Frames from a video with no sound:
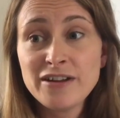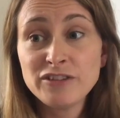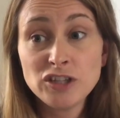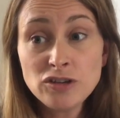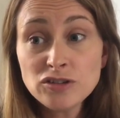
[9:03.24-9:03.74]
never
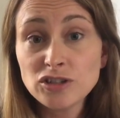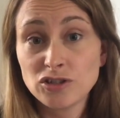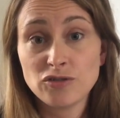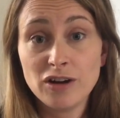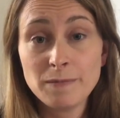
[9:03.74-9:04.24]
used a
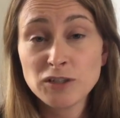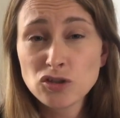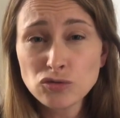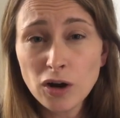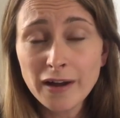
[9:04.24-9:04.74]
scribe. A
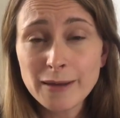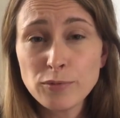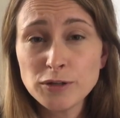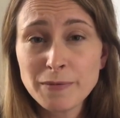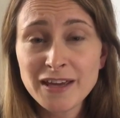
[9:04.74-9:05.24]
scribe
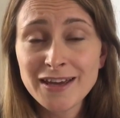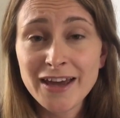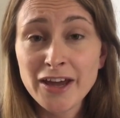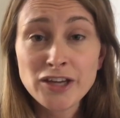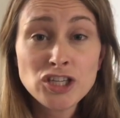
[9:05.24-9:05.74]
would be
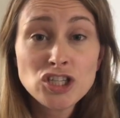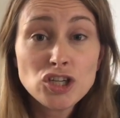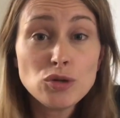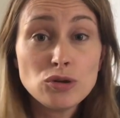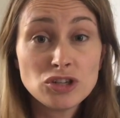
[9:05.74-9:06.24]
a
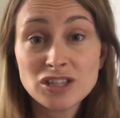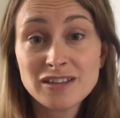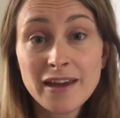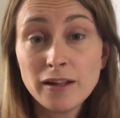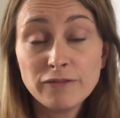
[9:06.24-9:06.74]
huge
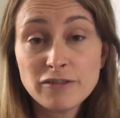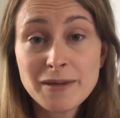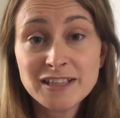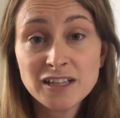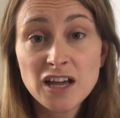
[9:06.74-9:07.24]
skill for
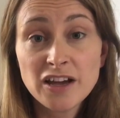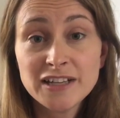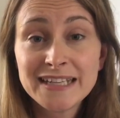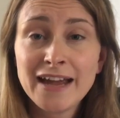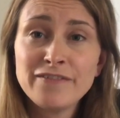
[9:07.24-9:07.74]
me to
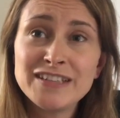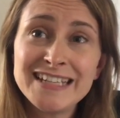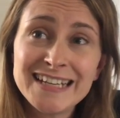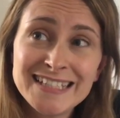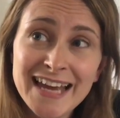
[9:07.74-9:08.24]
learn, to have to
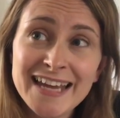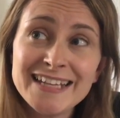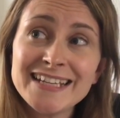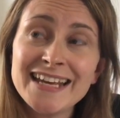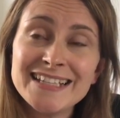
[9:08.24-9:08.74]

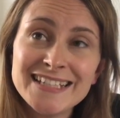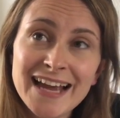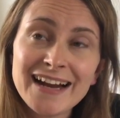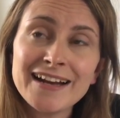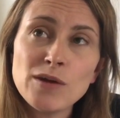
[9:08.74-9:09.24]
dictate
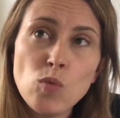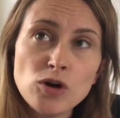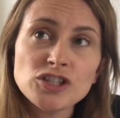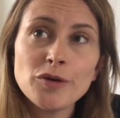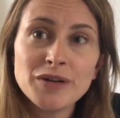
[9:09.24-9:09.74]
exactly
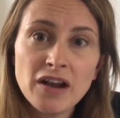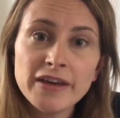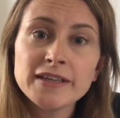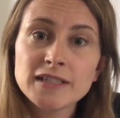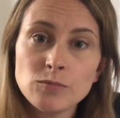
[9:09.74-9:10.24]
what I would
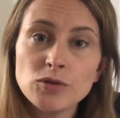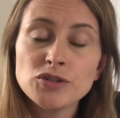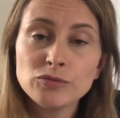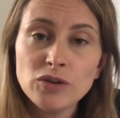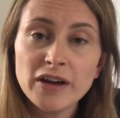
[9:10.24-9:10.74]
like someone
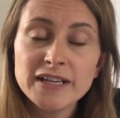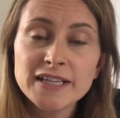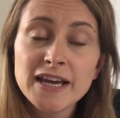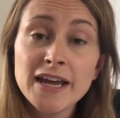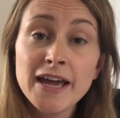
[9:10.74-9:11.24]
to write.
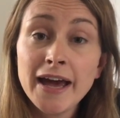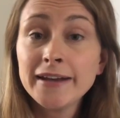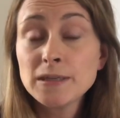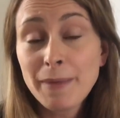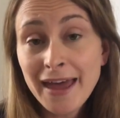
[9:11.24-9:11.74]
And
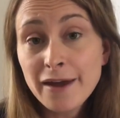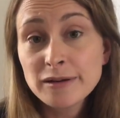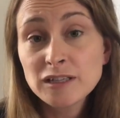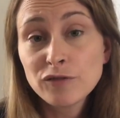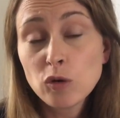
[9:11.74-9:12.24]
as a
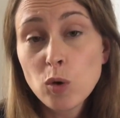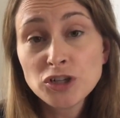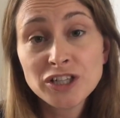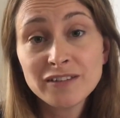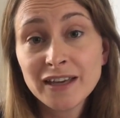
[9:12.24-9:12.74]
parent, if you're
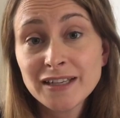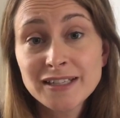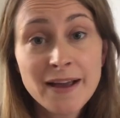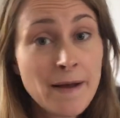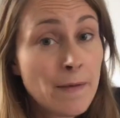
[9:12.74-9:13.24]
watching
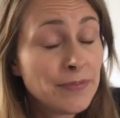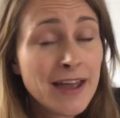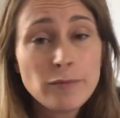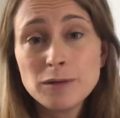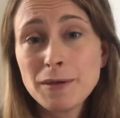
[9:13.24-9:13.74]
this,
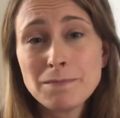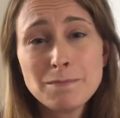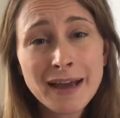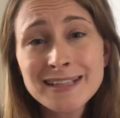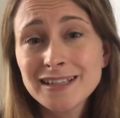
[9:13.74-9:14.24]
that would be
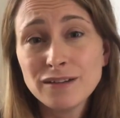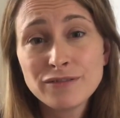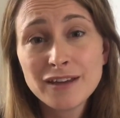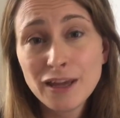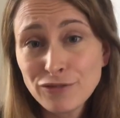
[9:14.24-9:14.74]
massive
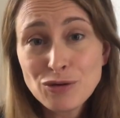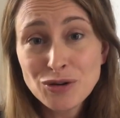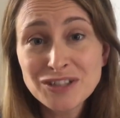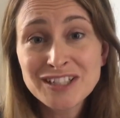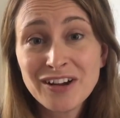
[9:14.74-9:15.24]
if you
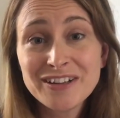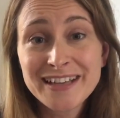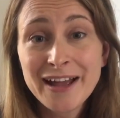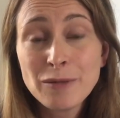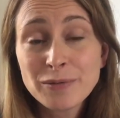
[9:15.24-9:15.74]
could start
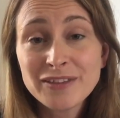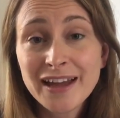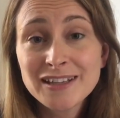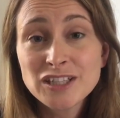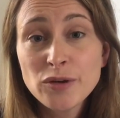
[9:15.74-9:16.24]
to help with
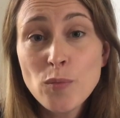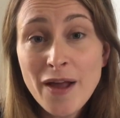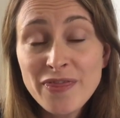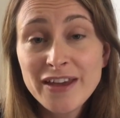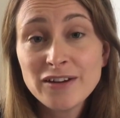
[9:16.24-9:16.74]
that. So
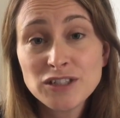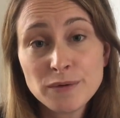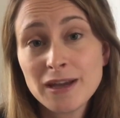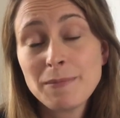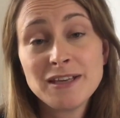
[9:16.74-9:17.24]
when they are
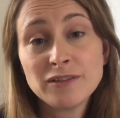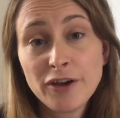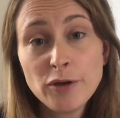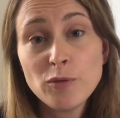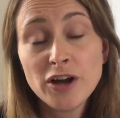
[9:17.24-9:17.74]
doing a piece of
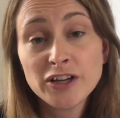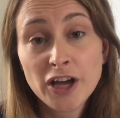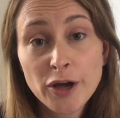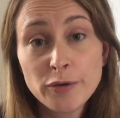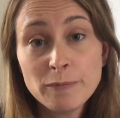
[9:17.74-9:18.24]
homework at
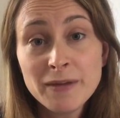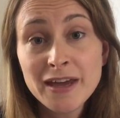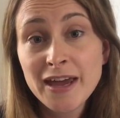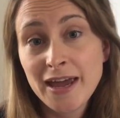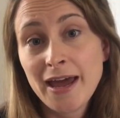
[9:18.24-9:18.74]
home,
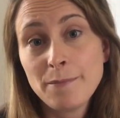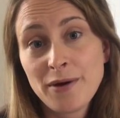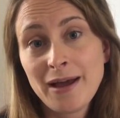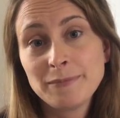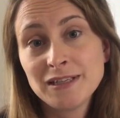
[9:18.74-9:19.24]
and
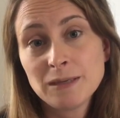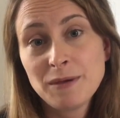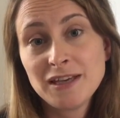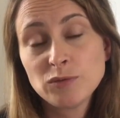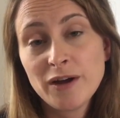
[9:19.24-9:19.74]
perhaps it's a
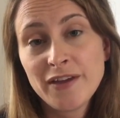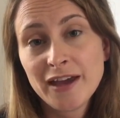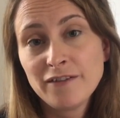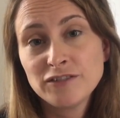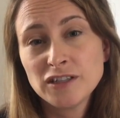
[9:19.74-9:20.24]
piece where they
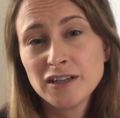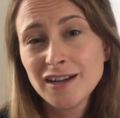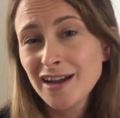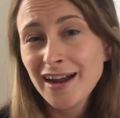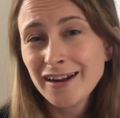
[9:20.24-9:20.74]
have to
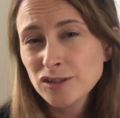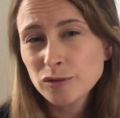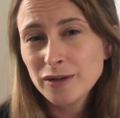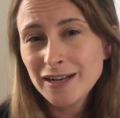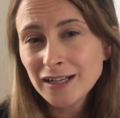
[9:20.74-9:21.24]

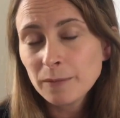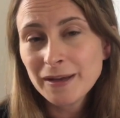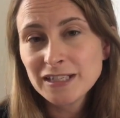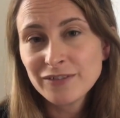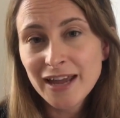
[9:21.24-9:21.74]
answer a little
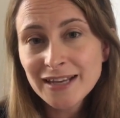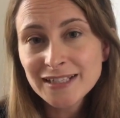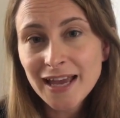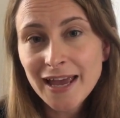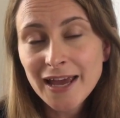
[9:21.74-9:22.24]
bit of an
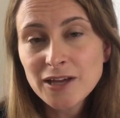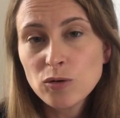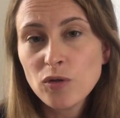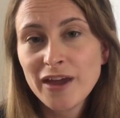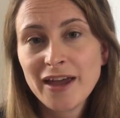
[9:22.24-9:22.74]
essay,
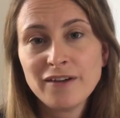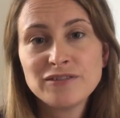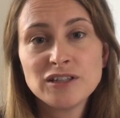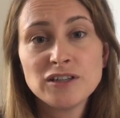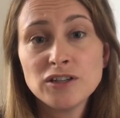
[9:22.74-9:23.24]
or they have
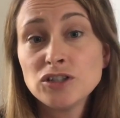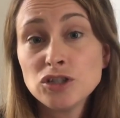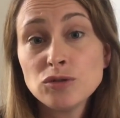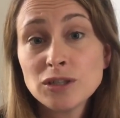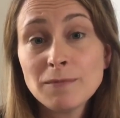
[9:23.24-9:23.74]
to
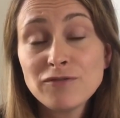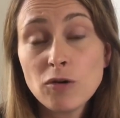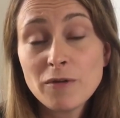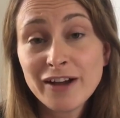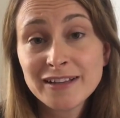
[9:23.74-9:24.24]
do some
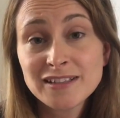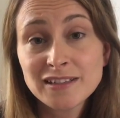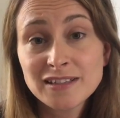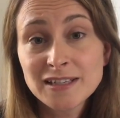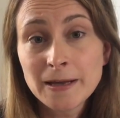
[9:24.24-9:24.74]
form of
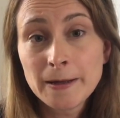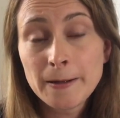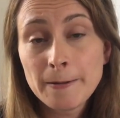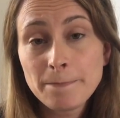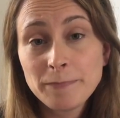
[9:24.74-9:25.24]
answers
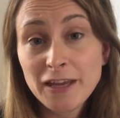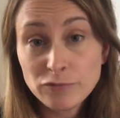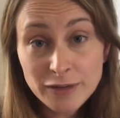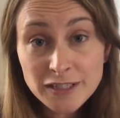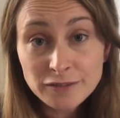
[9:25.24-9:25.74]

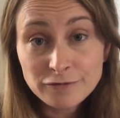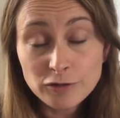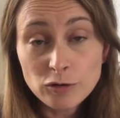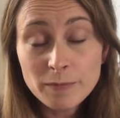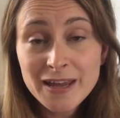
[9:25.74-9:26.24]
in written
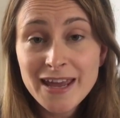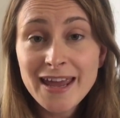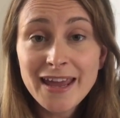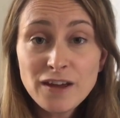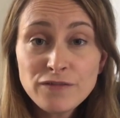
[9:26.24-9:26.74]
form,
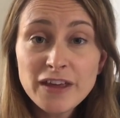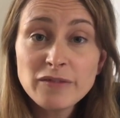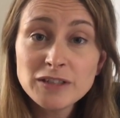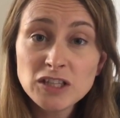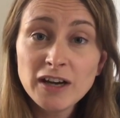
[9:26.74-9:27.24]
if they
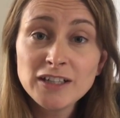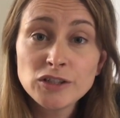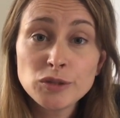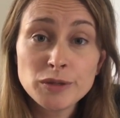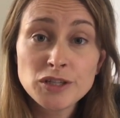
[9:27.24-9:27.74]
are
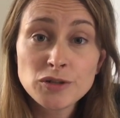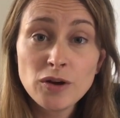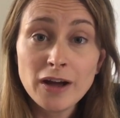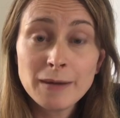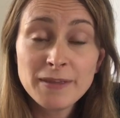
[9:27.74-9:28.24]
entitled to a
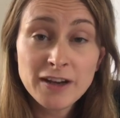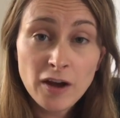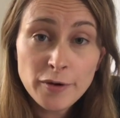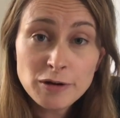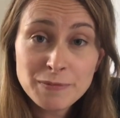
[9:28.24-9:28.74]
scribe, then
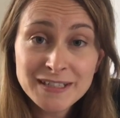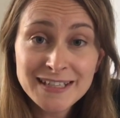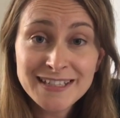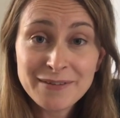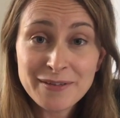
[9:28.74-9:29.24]
I would be
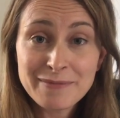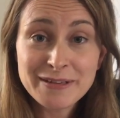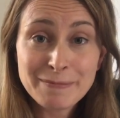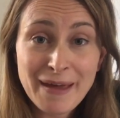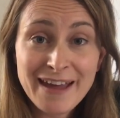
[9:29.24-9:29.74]
sitting with them
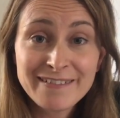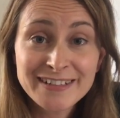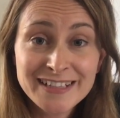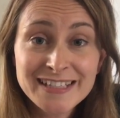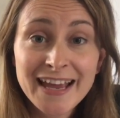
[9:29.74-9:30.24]
as a
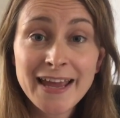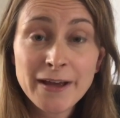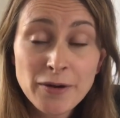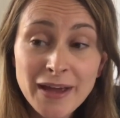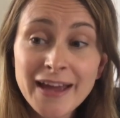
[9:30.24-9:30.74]
parent and saying,
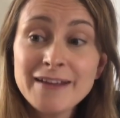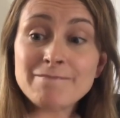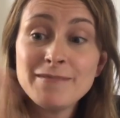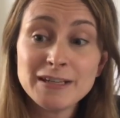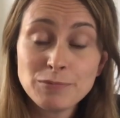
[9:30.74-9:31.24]
okay,
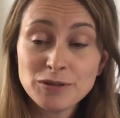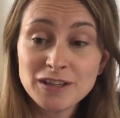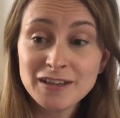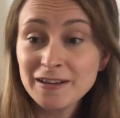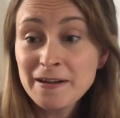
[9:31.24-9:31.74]
let's put
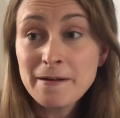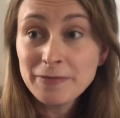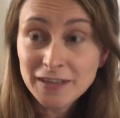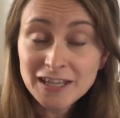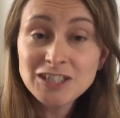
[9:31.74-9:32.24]
the
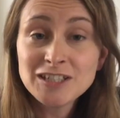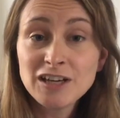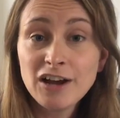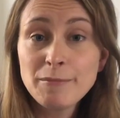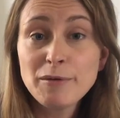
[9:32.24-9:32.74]
kitchen
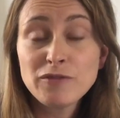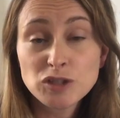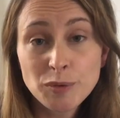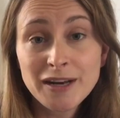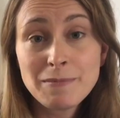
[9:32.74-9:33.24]
timer, we've got
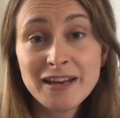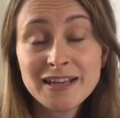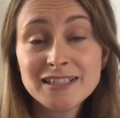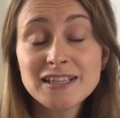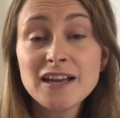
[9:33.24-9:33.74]
20
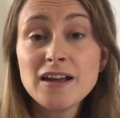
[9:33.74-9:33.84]
minutes,